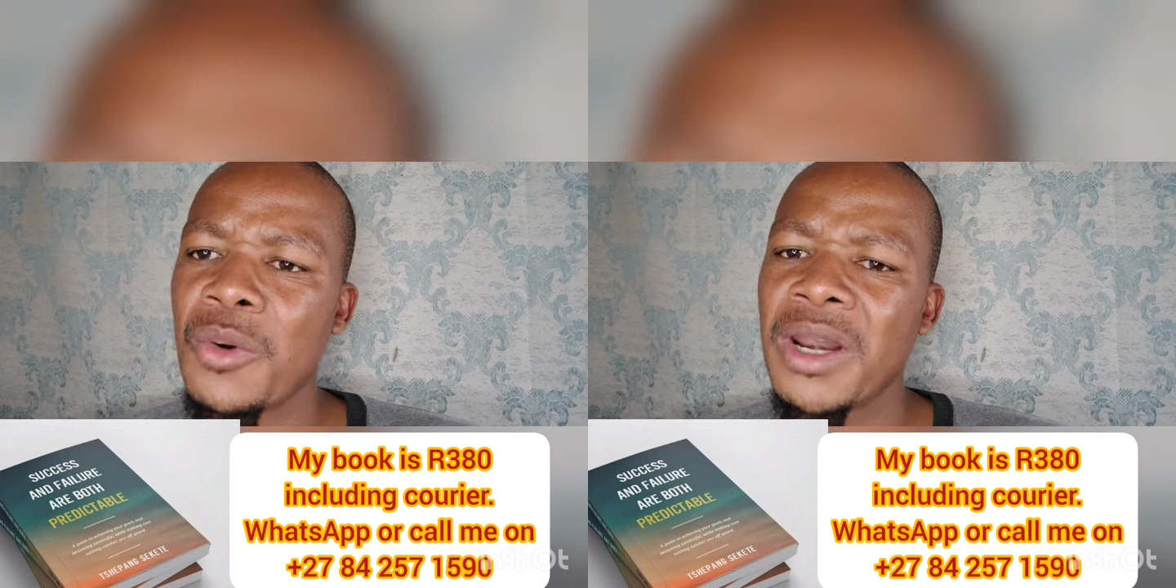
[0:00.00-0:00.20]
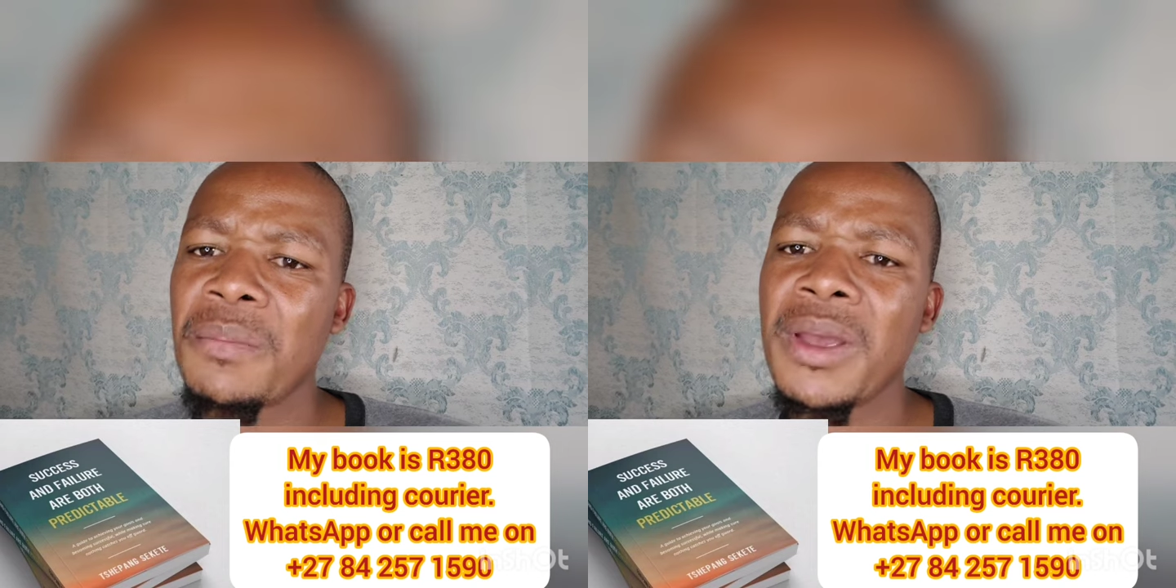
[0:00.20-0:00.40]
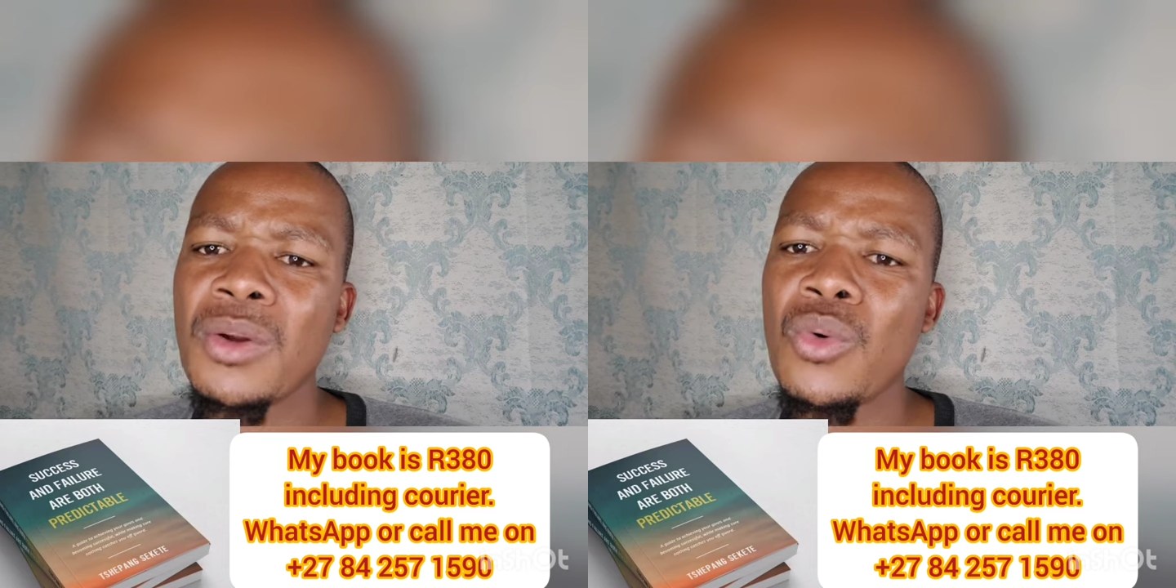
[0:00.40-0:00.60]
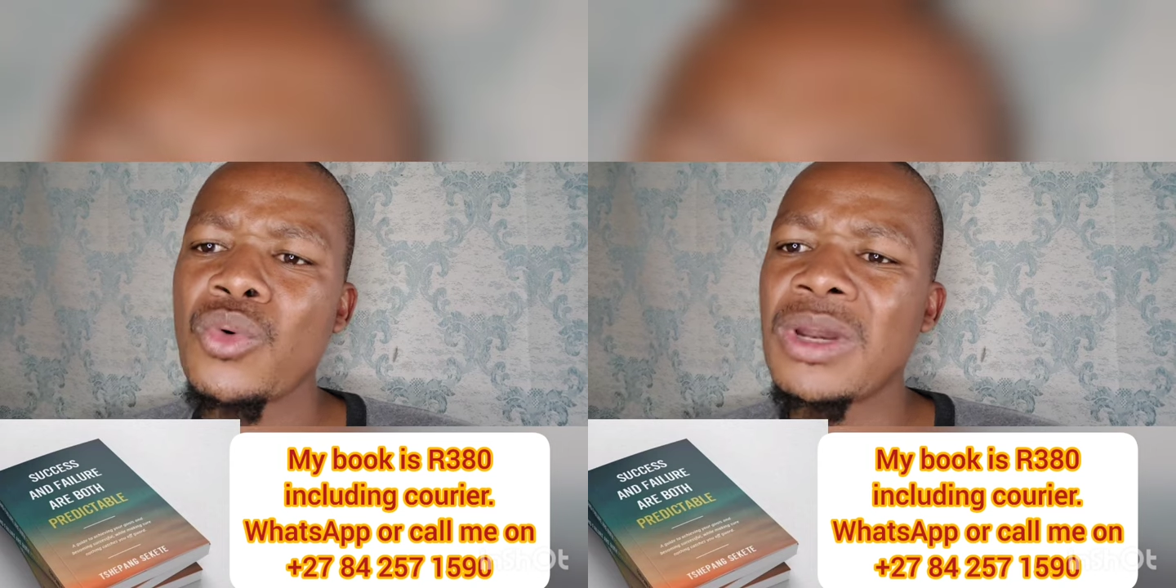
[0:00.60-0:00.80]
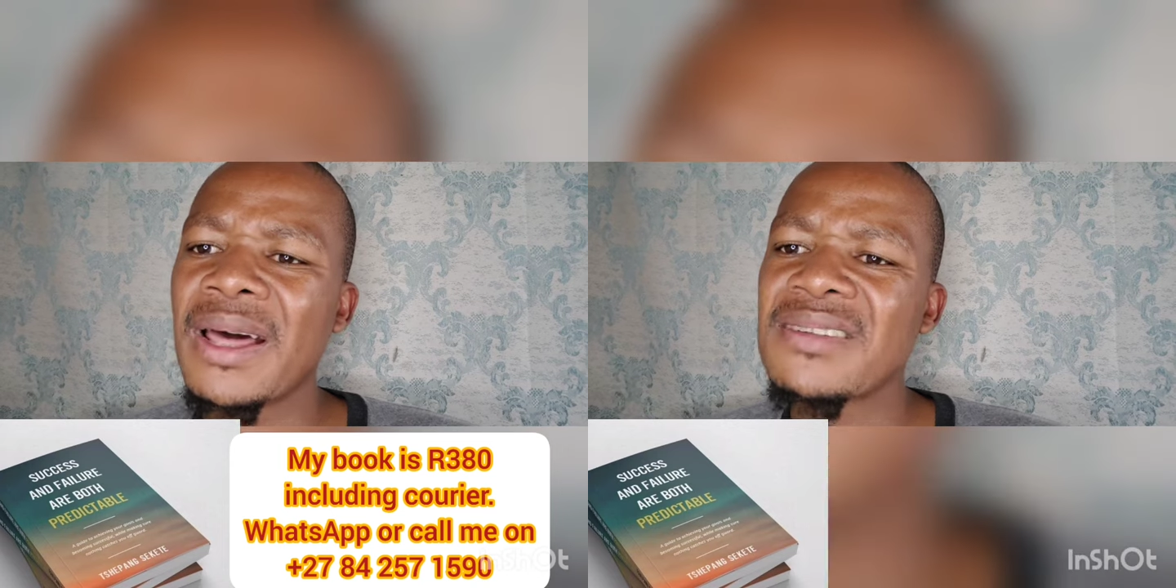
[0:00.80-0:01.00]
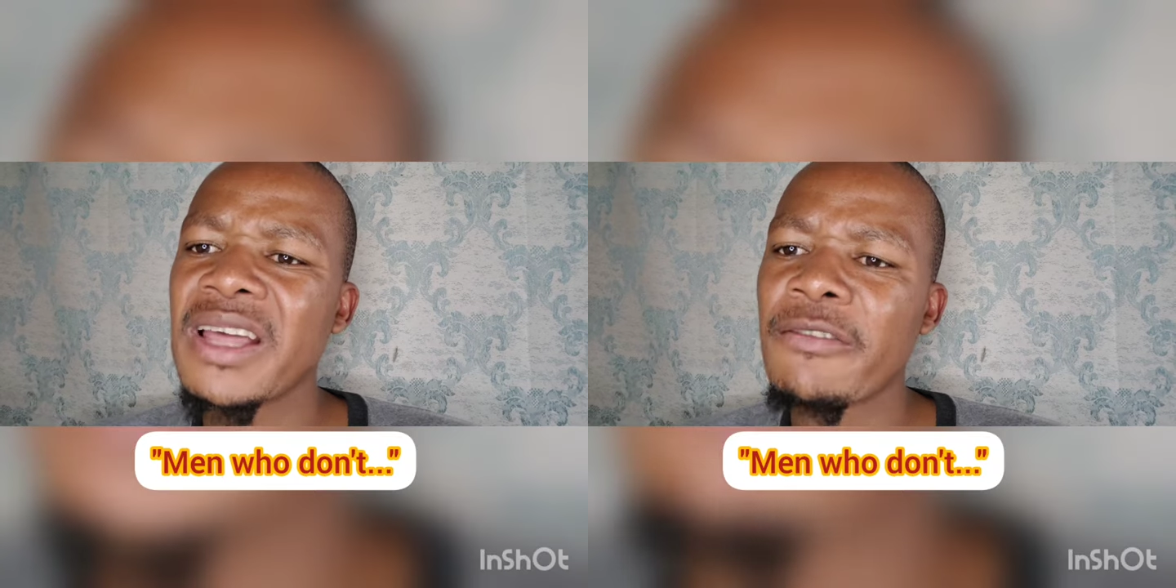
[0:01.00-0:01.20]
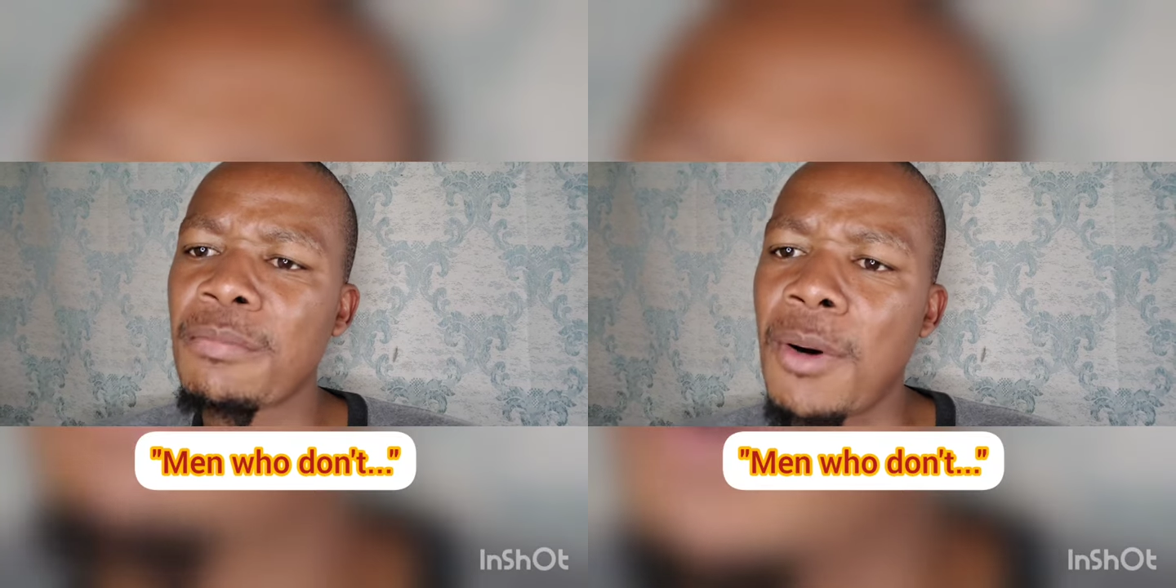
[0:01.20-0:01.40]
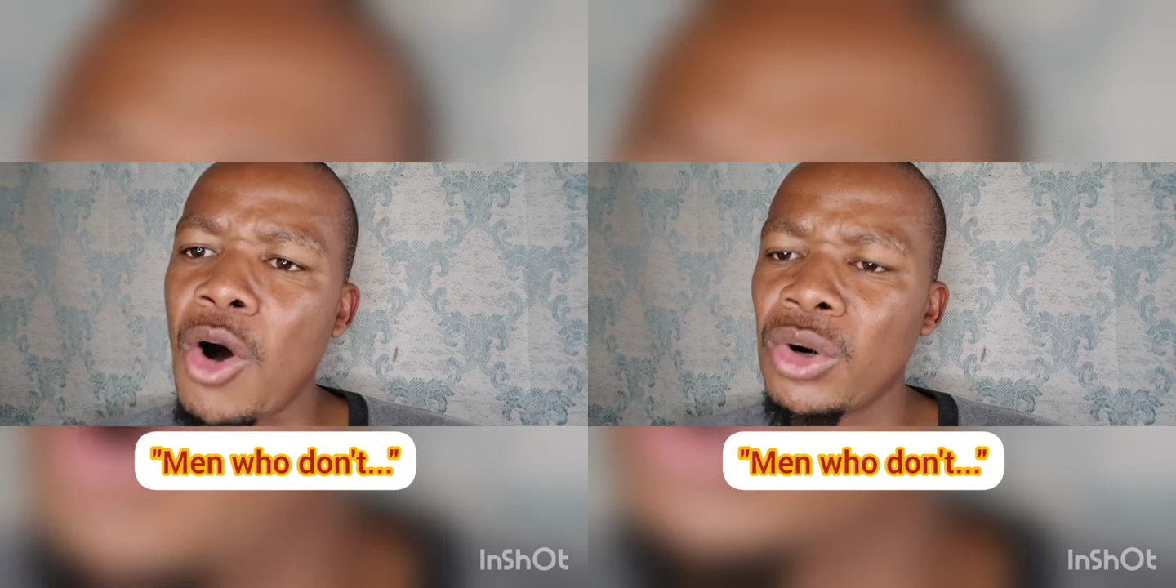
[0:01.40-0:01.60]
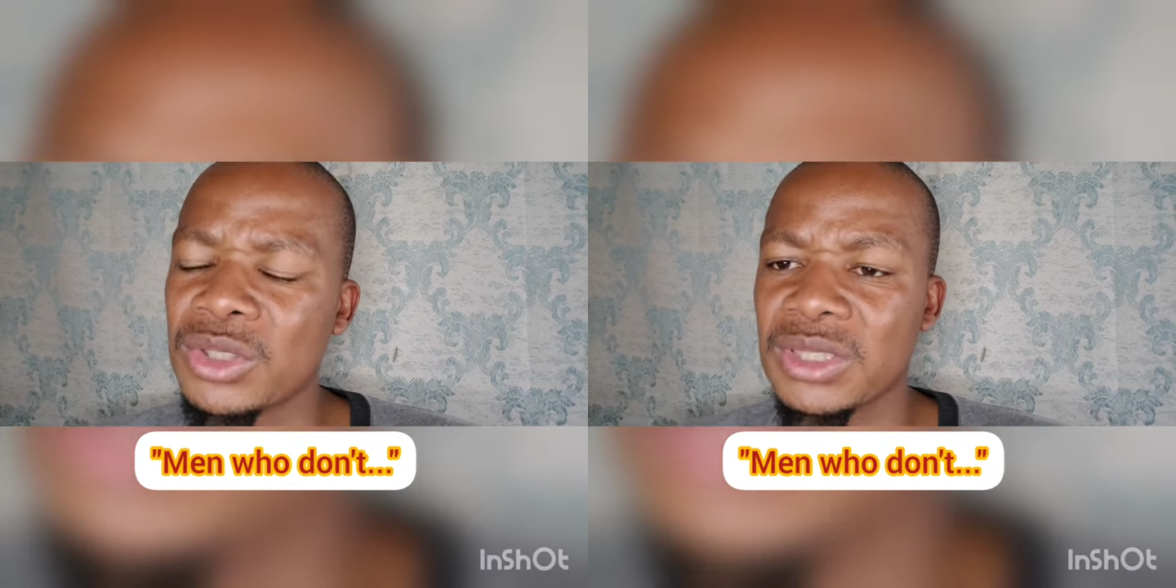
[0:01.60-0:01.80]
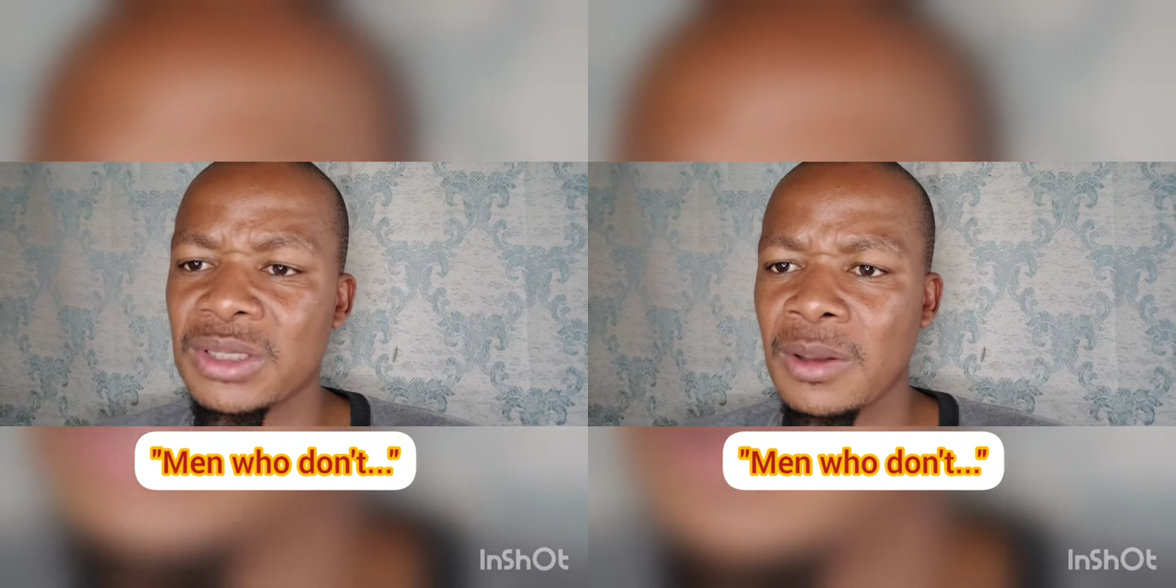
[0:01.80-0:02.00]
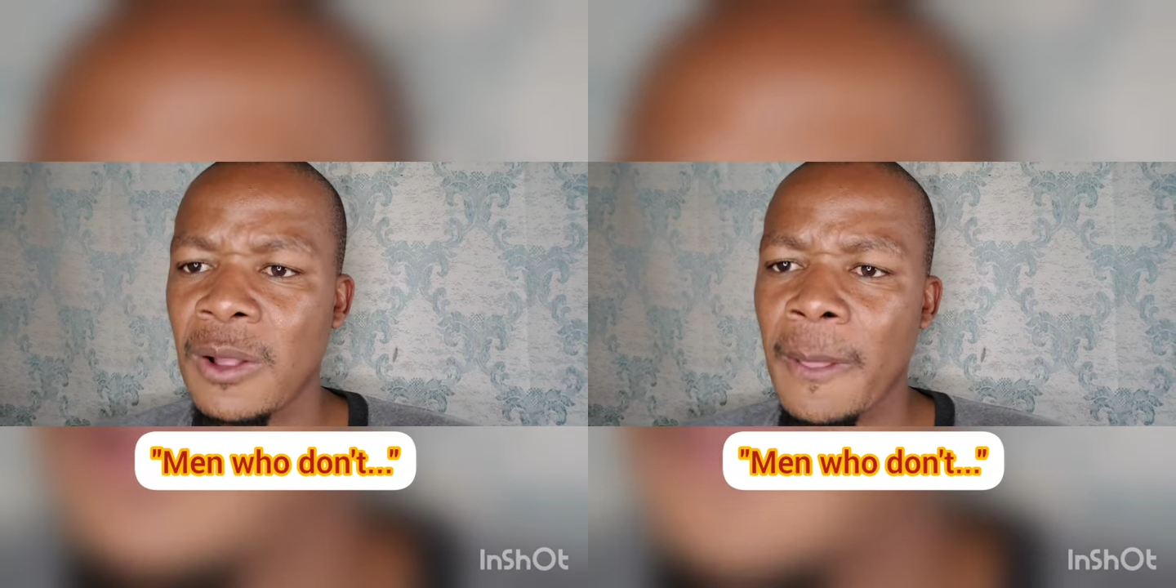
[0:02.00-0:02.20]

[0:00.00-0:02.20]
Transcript: They want men who doesn't have balls.